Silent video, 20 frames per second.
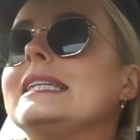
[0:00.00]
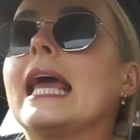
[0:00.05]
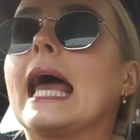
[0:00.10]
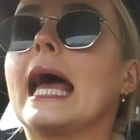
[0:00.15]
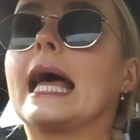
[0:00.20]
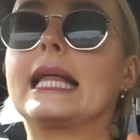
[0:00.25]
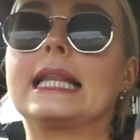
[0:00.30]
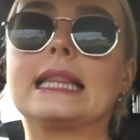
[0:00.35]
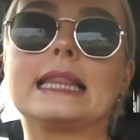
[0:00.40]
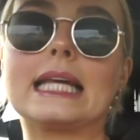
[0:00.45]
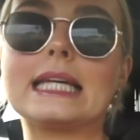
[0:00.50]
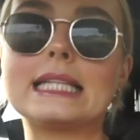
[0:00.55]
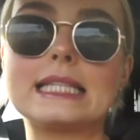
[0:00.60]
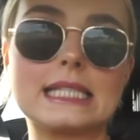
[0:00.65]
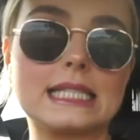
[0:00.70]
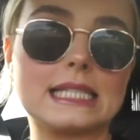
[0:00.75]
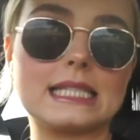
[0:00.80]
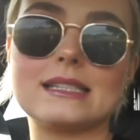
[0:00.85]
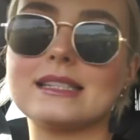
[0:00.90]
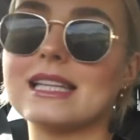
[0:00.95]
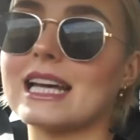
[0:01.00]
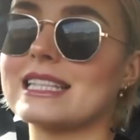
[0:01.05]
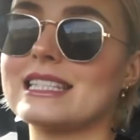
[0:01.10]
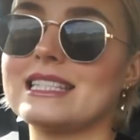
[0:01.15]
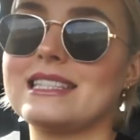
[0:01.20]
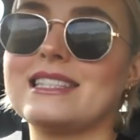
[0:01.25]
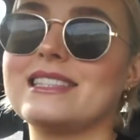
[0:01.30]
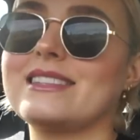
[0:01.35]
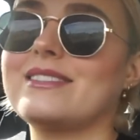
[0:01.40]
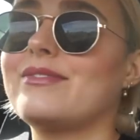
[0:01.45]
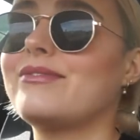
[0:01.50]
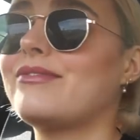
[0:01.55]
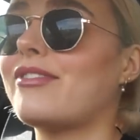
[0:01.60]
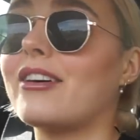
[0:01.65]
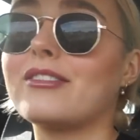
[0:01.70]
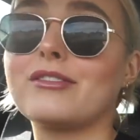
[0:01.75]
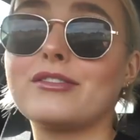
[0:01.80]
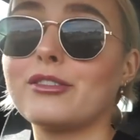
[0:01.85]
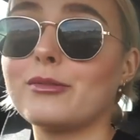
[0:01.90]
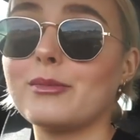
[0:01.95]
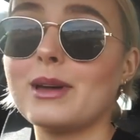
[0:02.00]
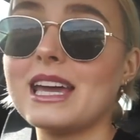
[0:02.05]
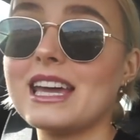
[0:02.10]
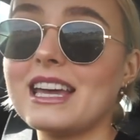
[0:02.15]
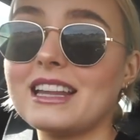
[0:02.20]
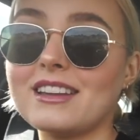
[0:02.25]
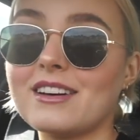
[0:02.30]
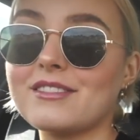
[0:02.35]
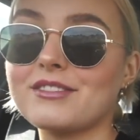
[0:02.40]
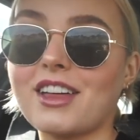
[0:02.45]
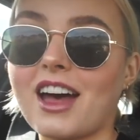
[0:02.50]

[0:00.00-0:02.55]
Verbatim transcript: Yeah, let's, that's fun for me, love